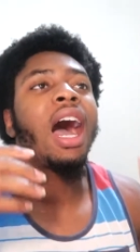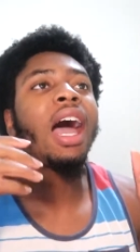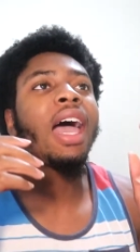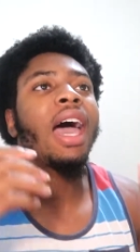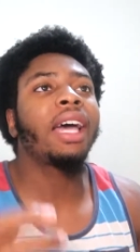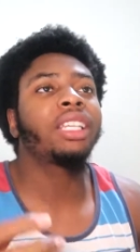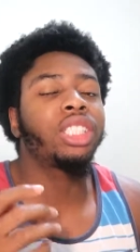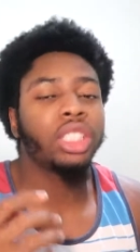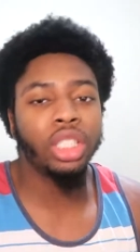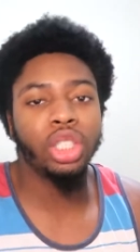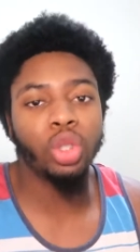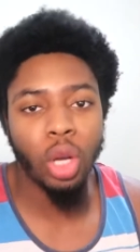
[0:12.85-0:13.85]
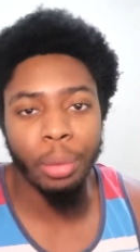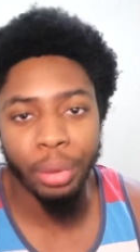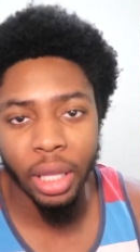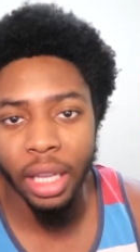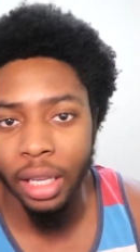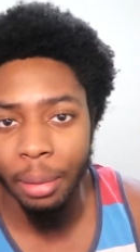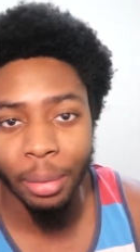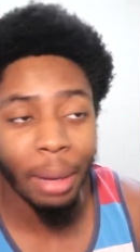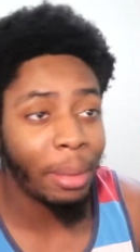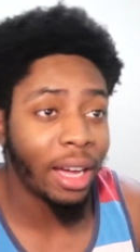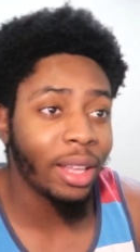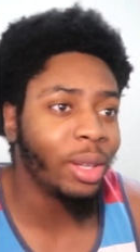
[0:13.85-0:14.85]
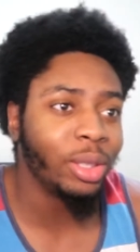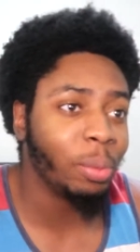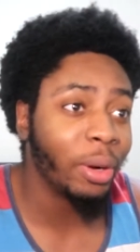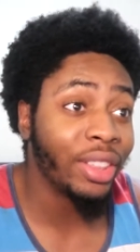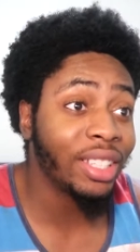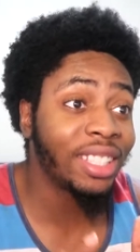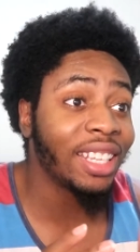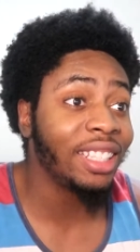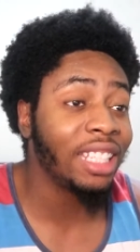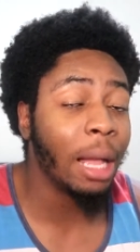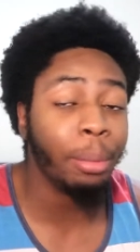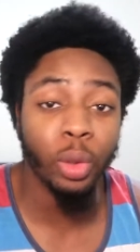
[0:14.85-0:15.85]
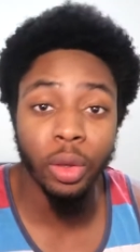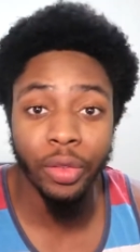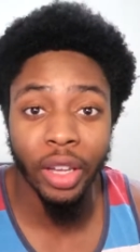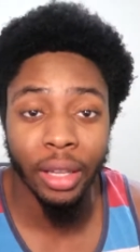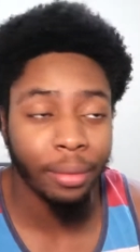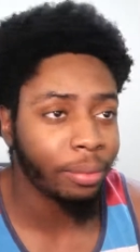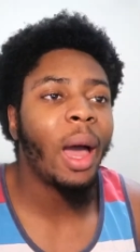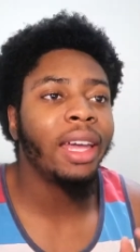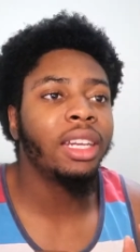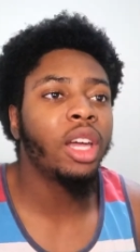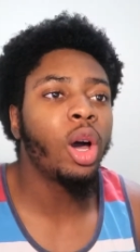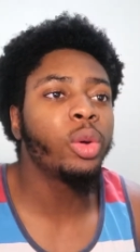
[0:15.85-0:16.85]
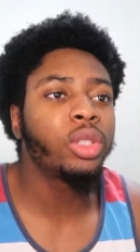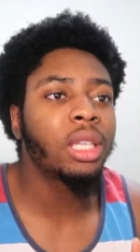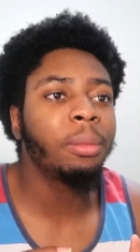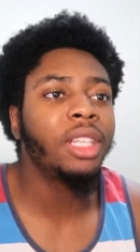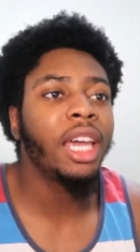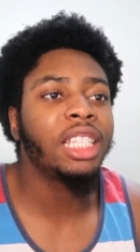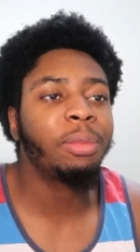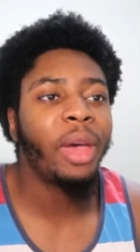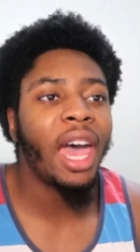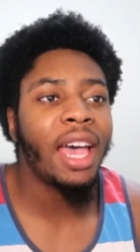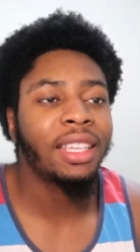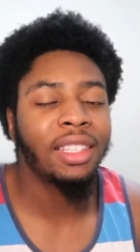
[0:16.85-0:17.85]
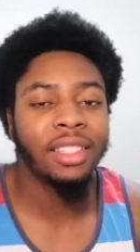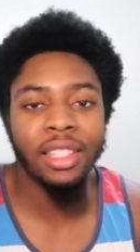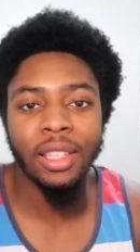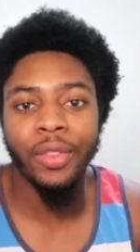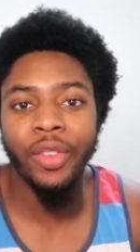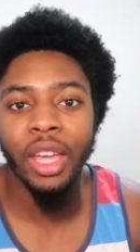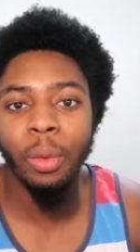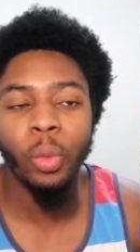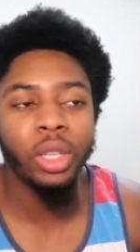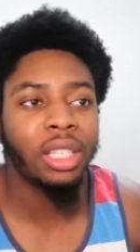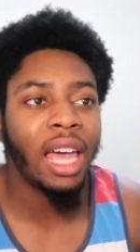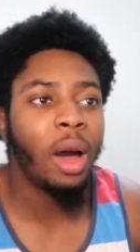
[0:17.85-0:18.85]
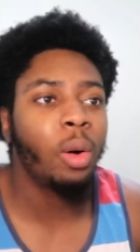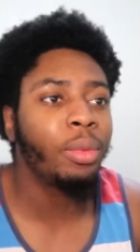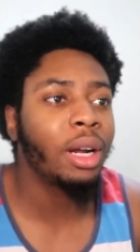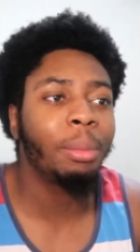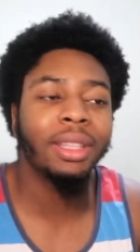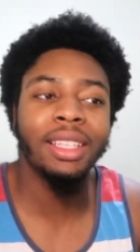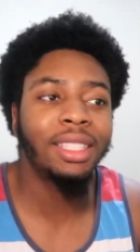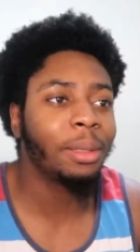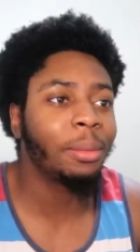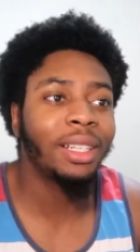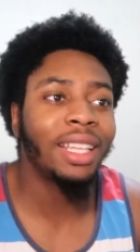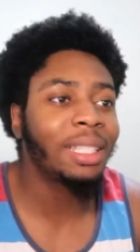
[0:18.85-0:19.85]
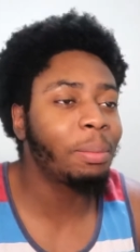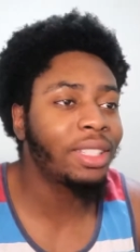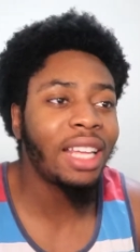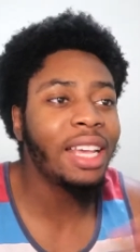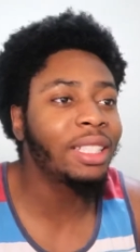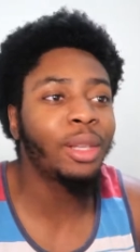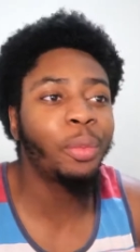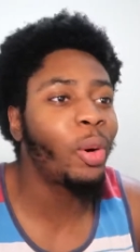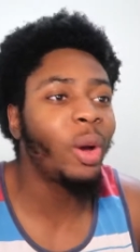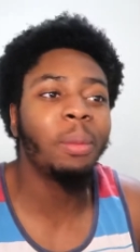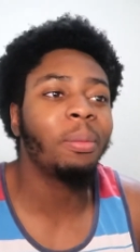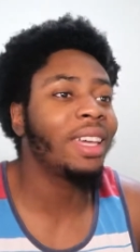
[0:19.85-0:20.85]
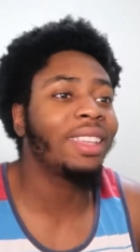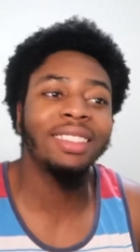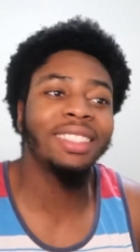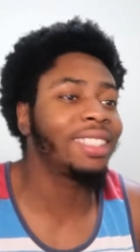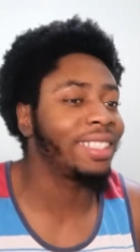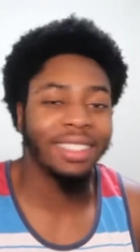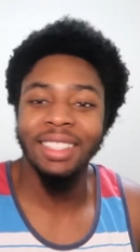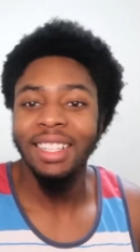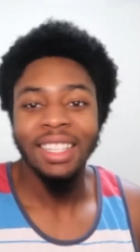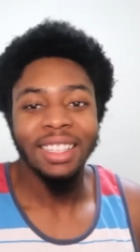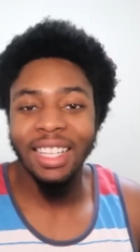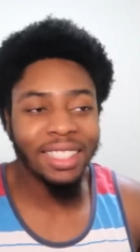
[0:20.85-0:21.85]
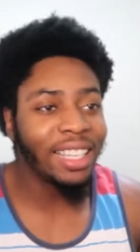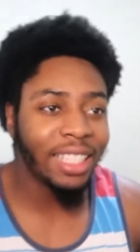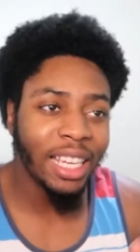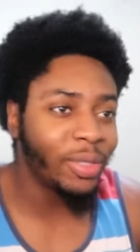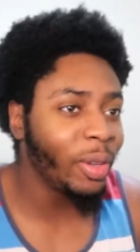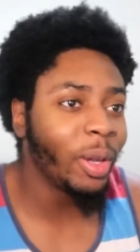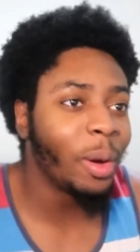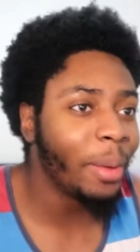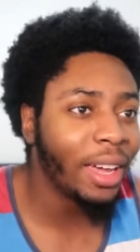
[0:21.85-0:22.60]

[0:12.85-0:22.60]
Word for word: I actually enjoy playing it, bro. I'm not going to hold you, bro. This is a W event. I know some days passed since this event was out, bro, but listen, bro, that's besides the point, man. Listen, let's get to this video,